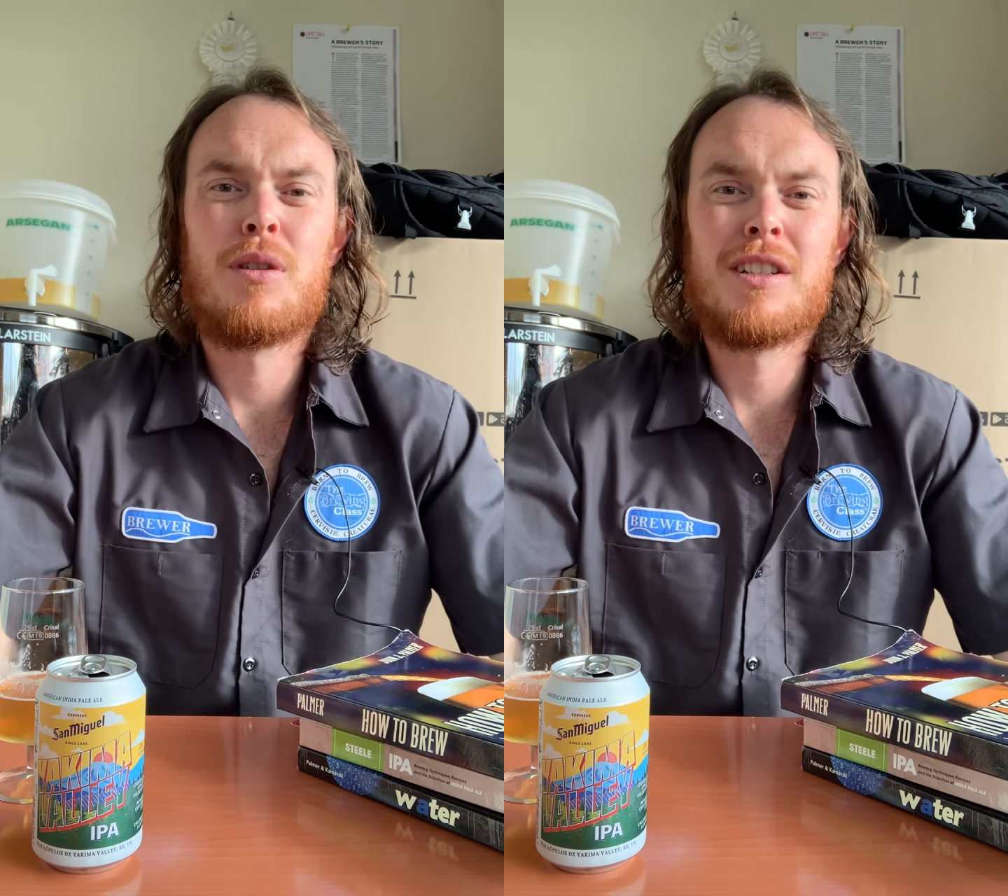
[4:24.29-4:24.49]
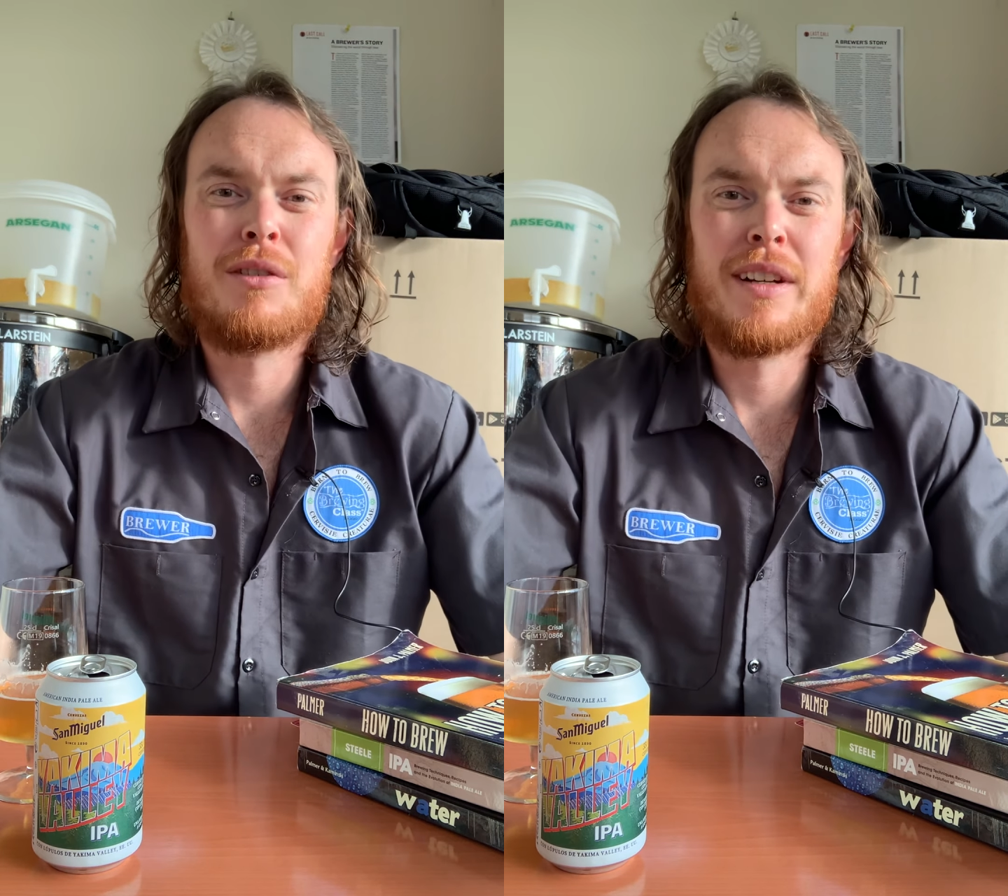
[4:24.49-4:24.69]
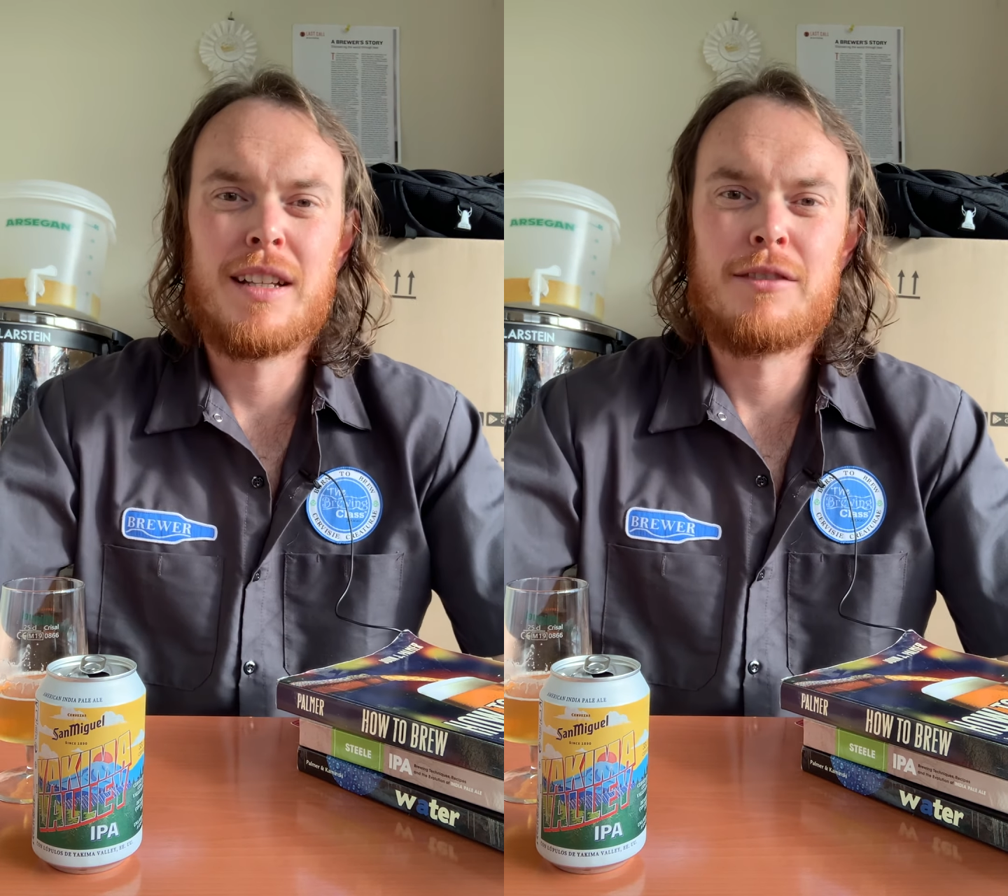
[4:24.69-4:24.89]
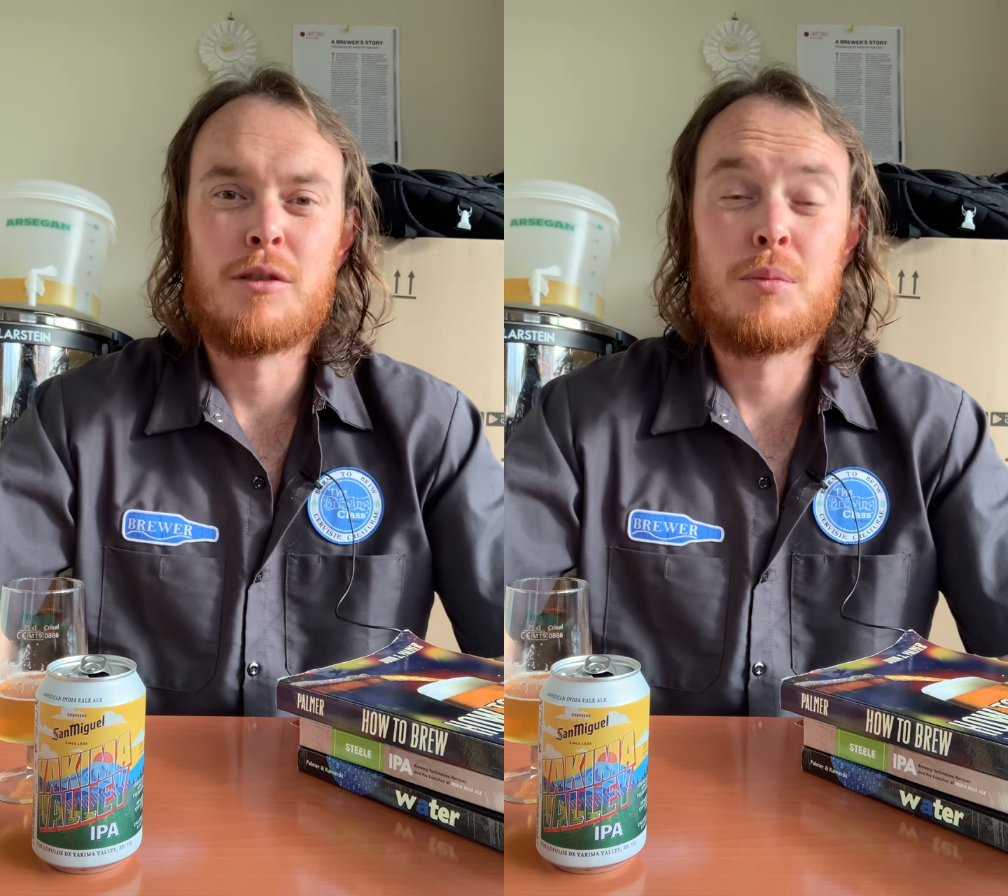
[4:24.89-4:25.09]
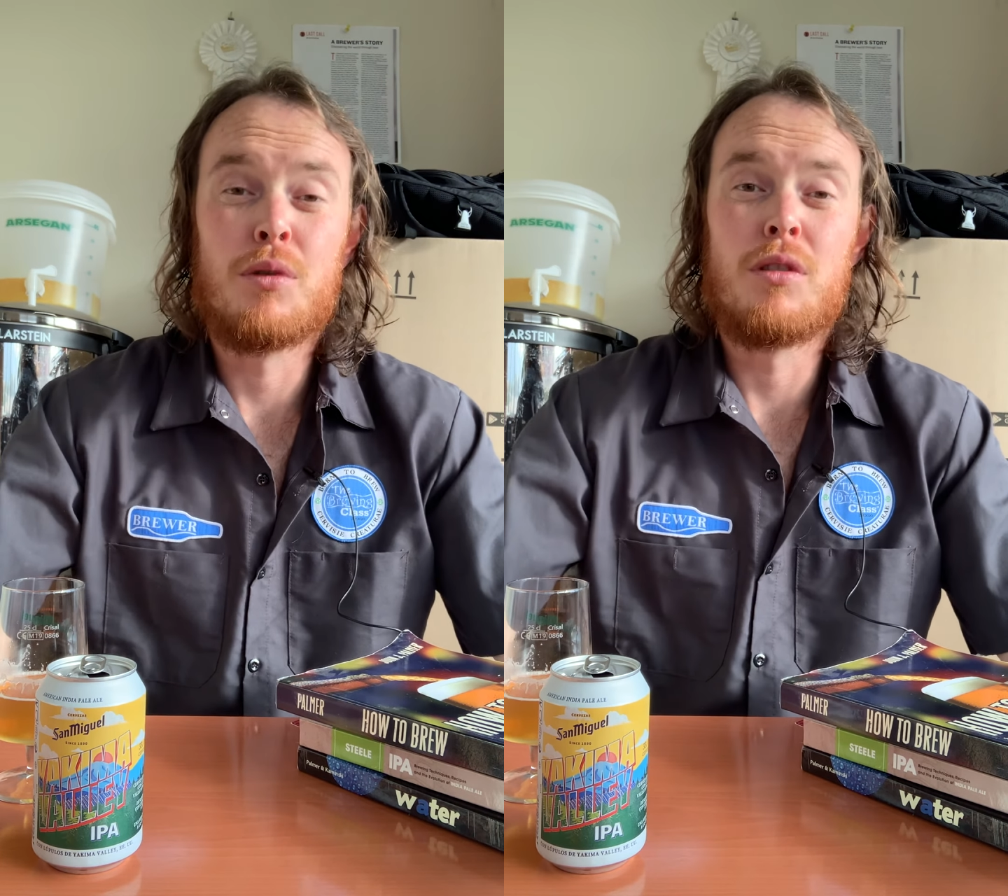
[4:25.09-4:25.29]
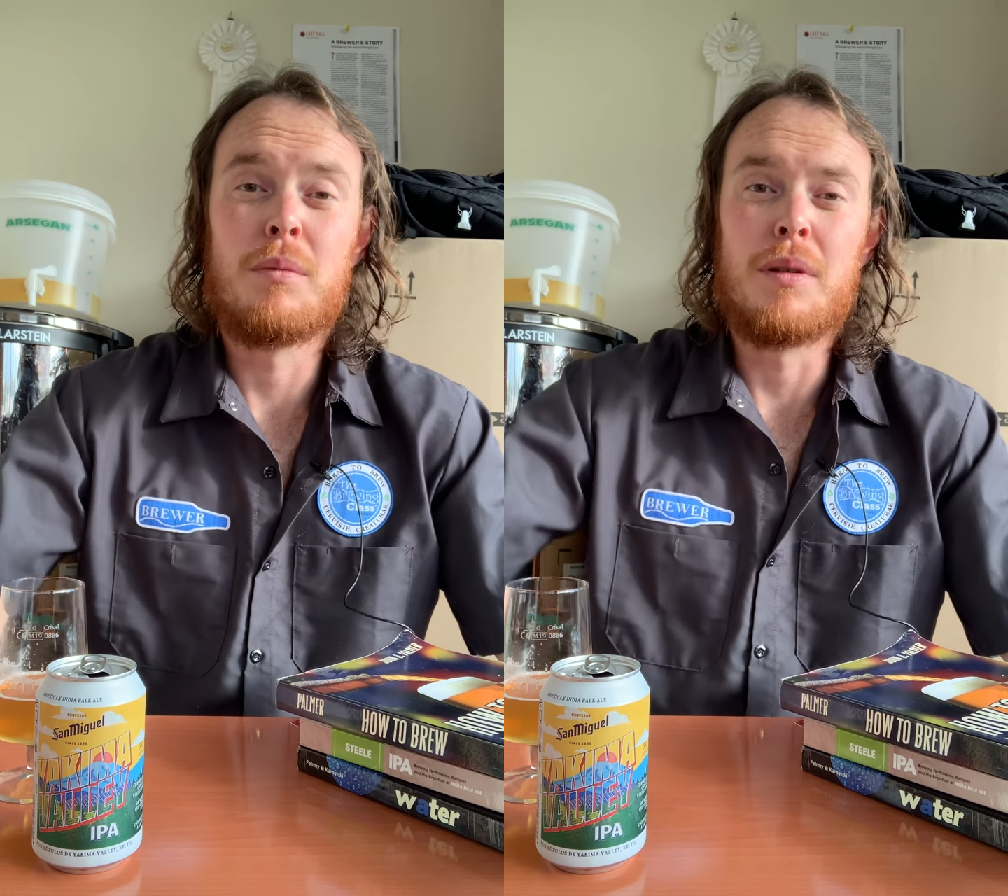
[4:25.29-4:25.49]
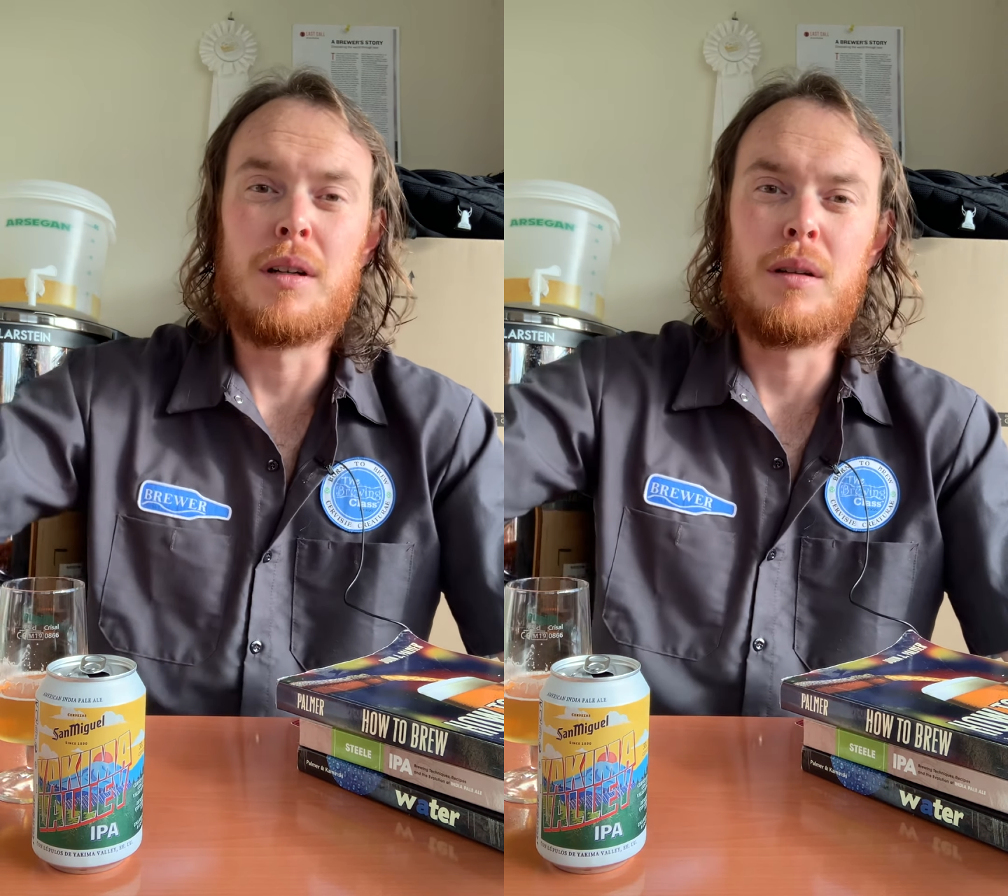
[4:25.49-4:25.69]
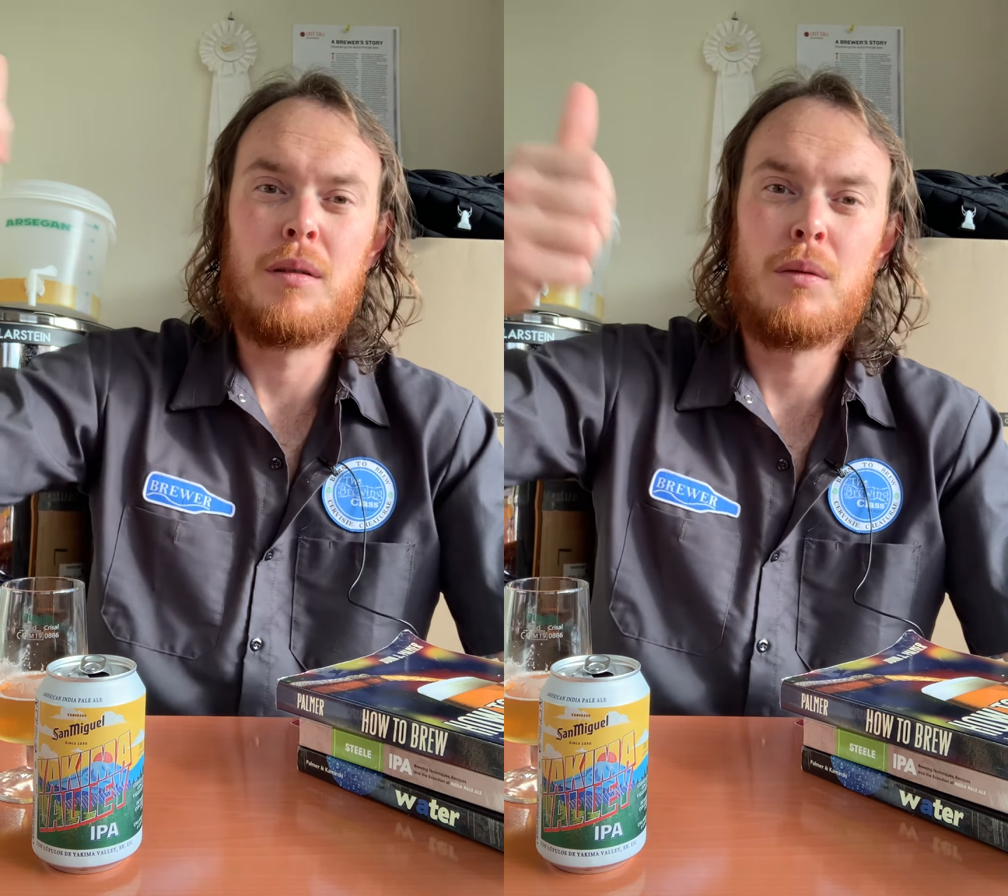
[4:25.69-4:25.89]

ingredients for brewing beer: